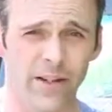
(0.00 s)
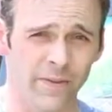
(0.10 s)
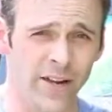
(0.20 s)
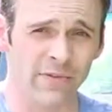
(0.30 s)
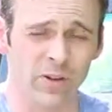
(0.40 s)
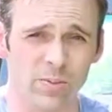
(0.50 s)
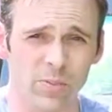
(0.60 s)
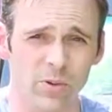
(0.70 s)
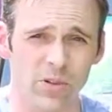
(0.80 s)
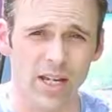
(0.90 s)
5
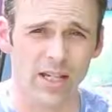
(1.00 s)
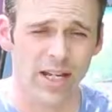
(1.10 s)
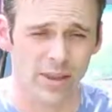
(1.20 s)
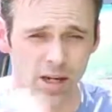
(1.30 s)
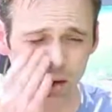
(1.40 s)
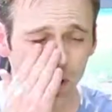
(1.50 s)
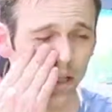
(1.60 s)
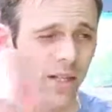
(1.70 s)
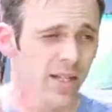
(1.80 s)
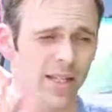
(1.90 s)
frames per second. I thought,
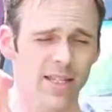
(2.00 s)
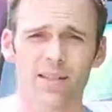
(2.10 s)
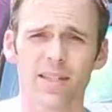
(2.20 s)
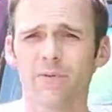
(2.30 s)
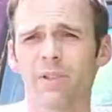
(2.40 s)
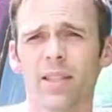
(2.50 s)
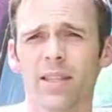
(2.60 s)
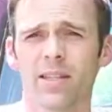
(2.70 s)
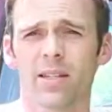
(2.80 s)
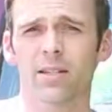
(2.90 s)
well, this is definitely
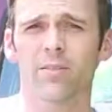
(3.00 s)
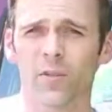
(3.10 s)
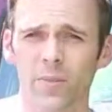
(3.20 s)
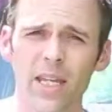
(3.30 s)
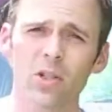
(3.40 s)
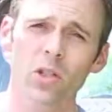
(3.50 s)
the system for me,